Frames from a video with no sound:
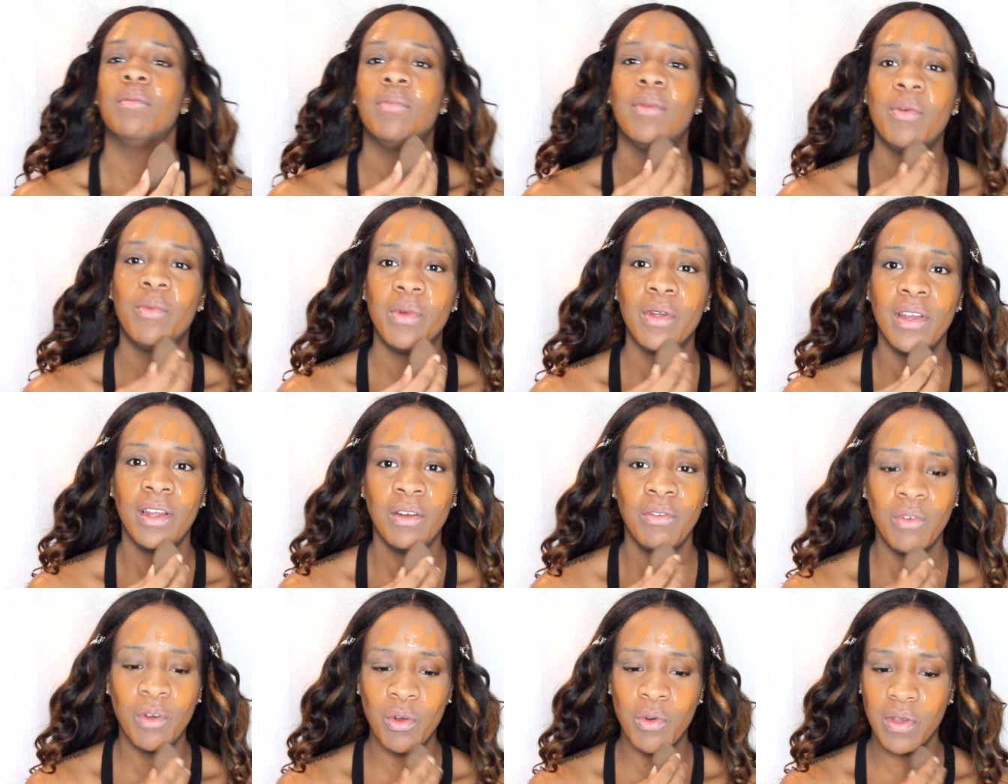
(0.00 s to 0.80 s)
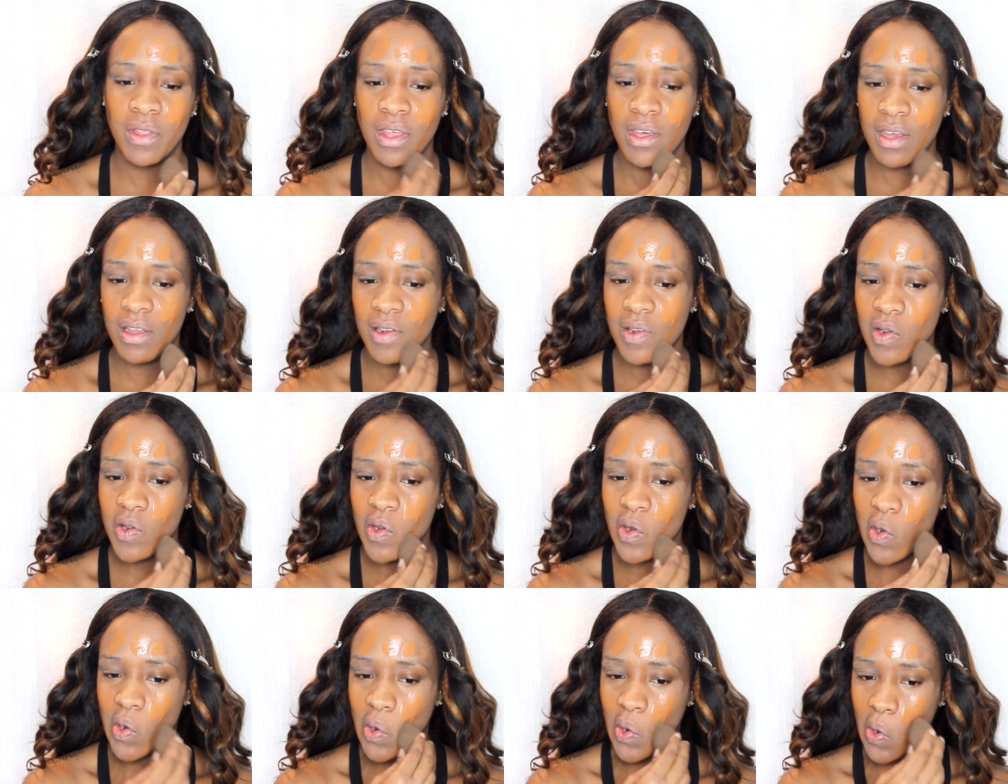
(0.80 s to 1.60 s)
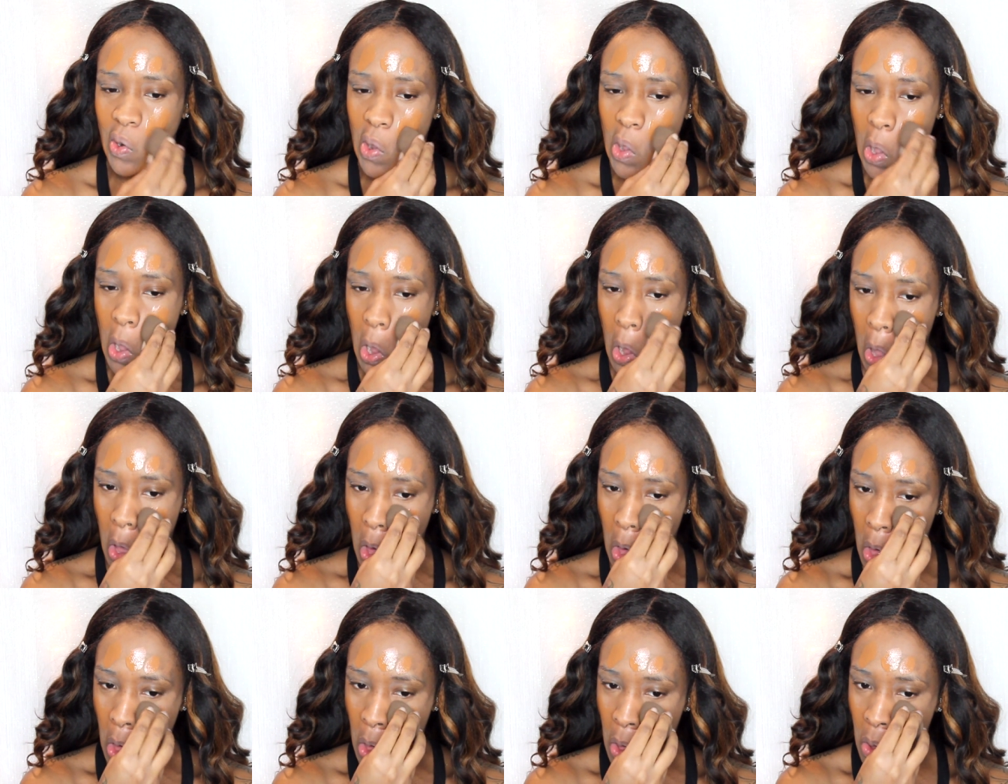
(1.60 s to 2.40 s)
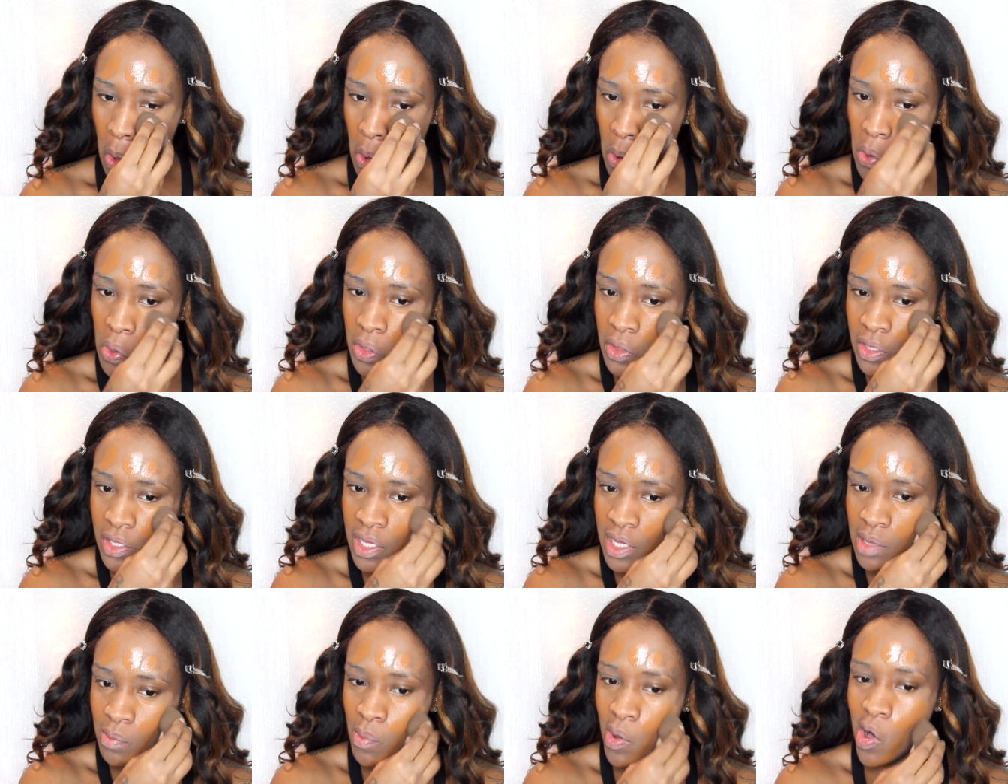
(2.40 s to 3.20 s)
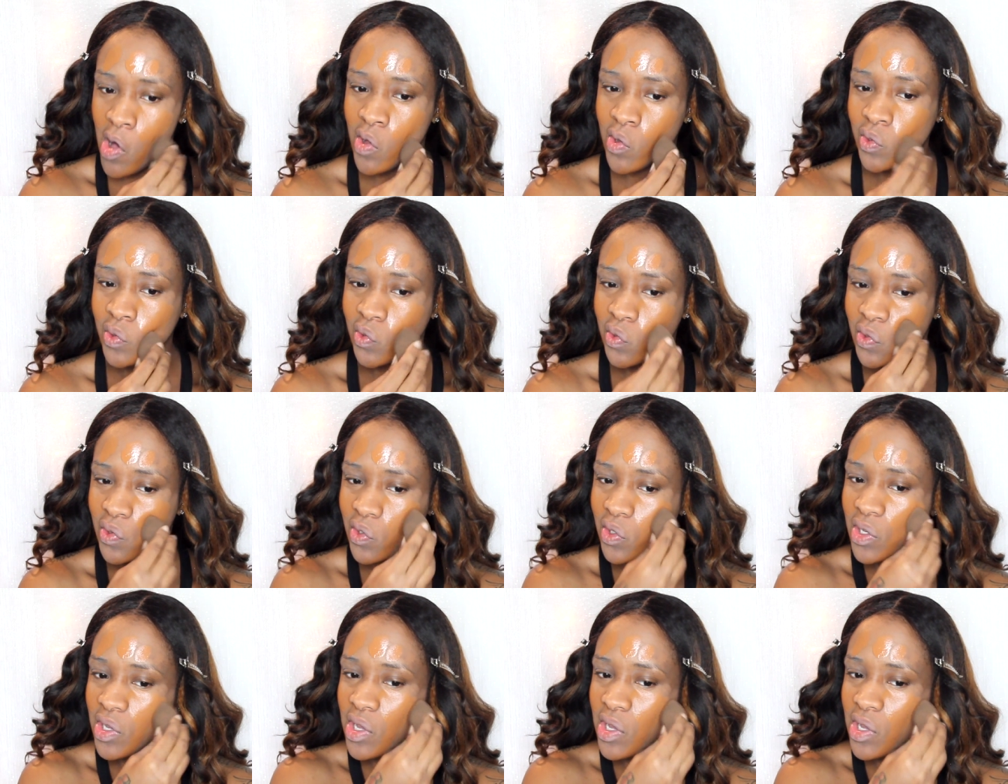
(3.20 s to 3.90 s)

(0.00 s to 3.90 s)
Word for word: But we're gonna roll with it. Holy balls.